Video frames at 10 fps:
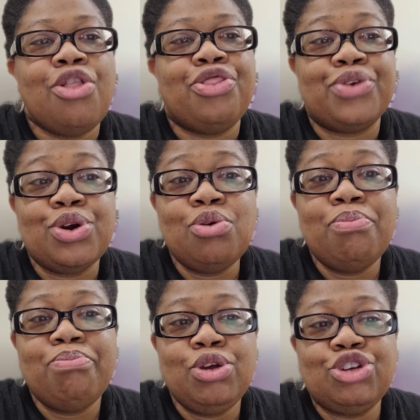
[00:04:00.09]
through
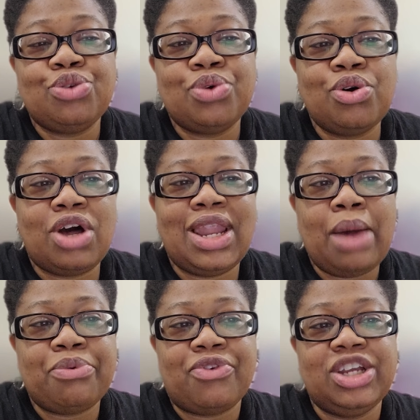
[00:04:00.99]
mutual
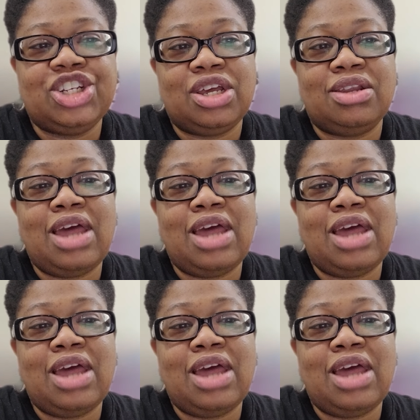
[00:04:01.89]
collaboration